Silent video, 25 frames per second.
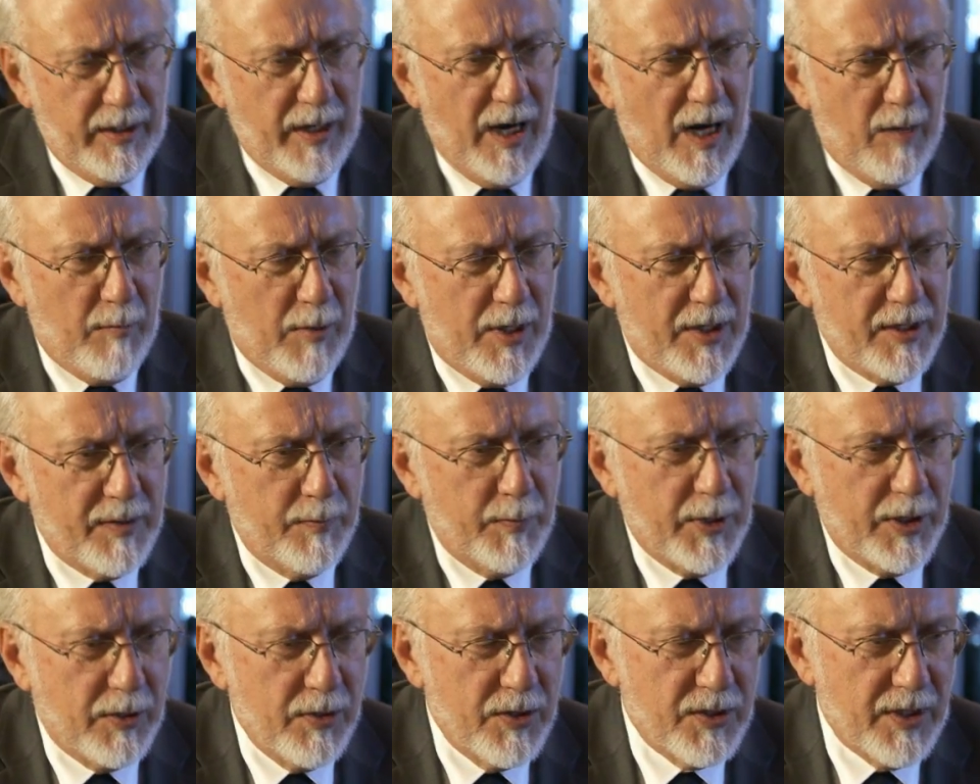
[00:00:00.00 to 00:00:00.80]
cameras,
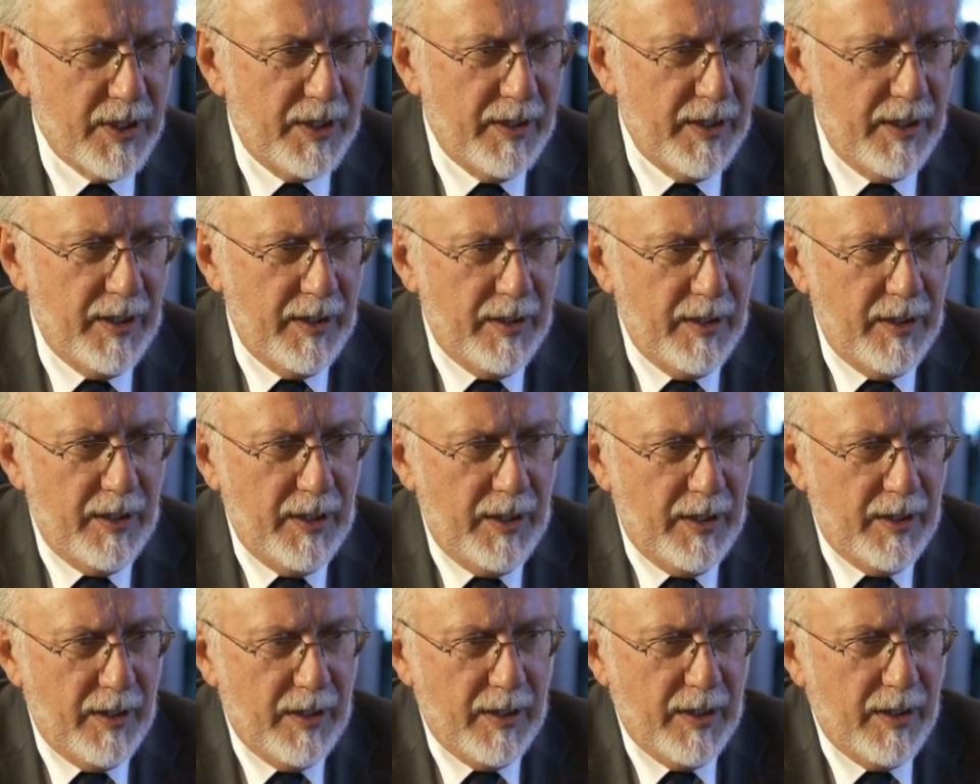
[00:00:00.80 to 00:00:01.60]
because
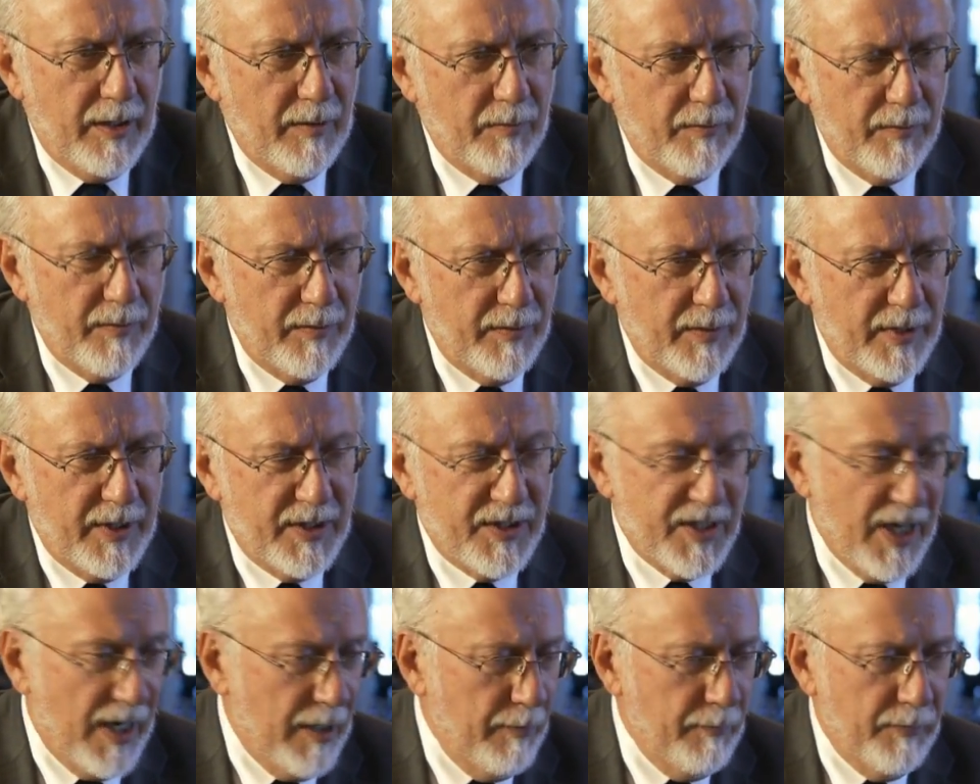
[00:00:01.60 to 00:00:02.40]
in
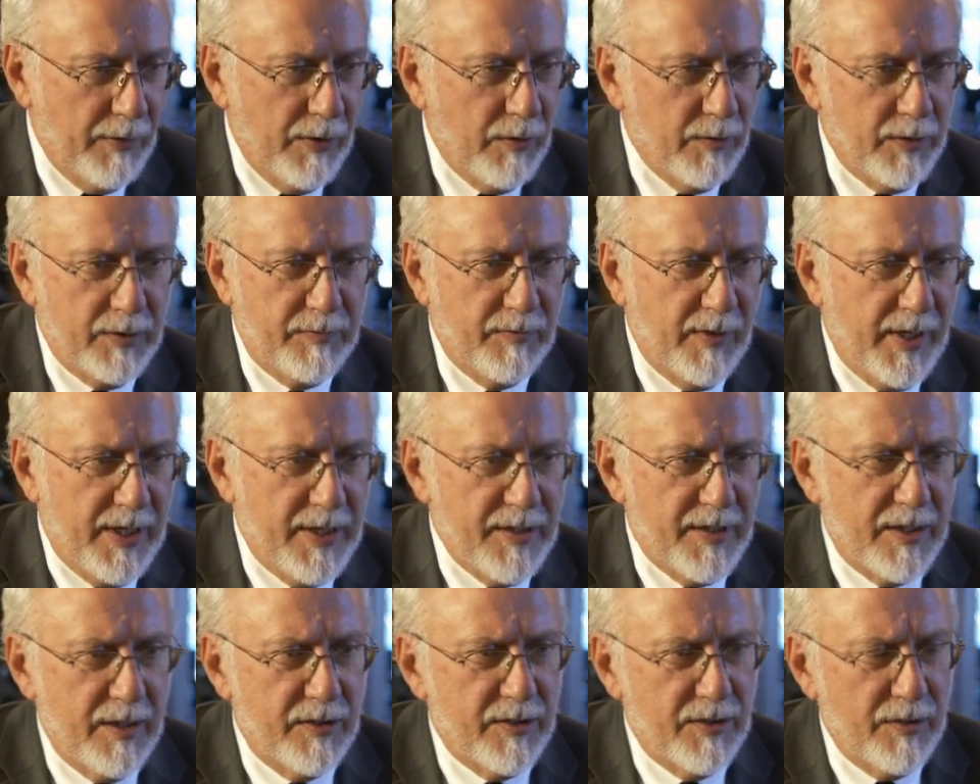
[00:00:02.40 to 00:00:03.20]
telephones, for
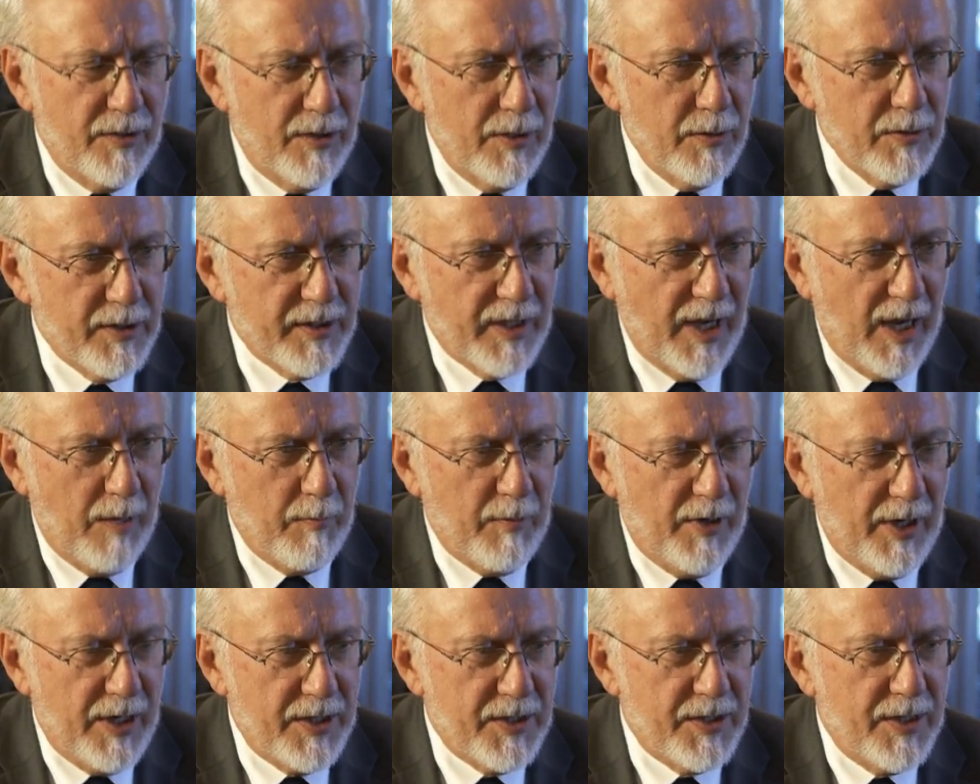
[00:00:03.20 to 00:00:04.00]
instance, those
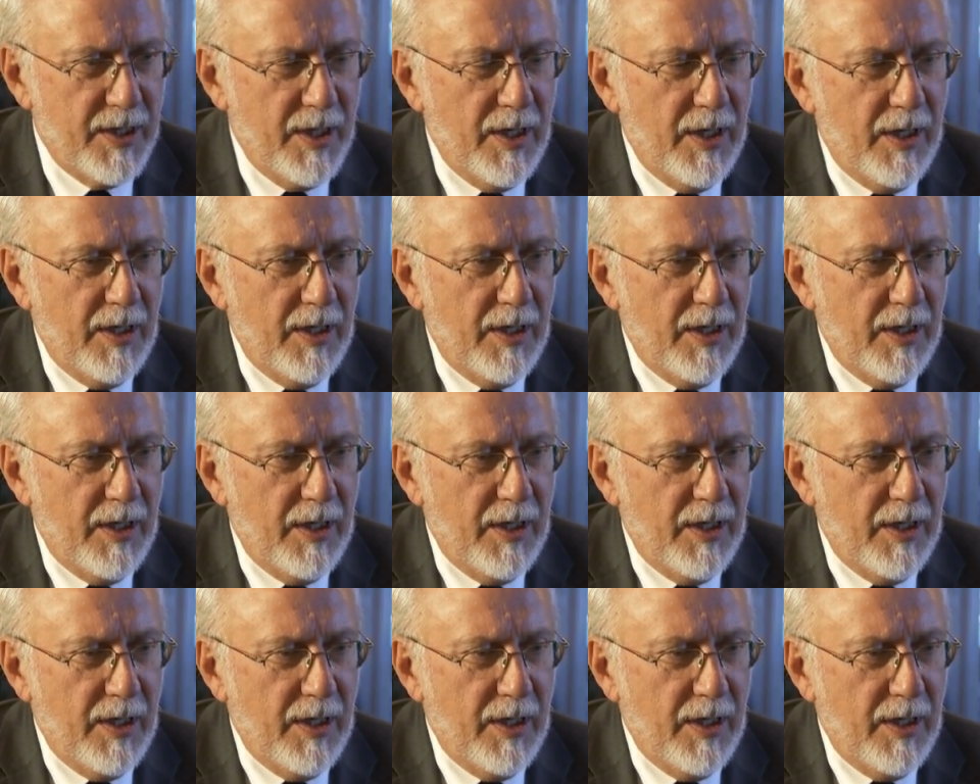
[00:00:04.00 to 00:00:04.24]
cameras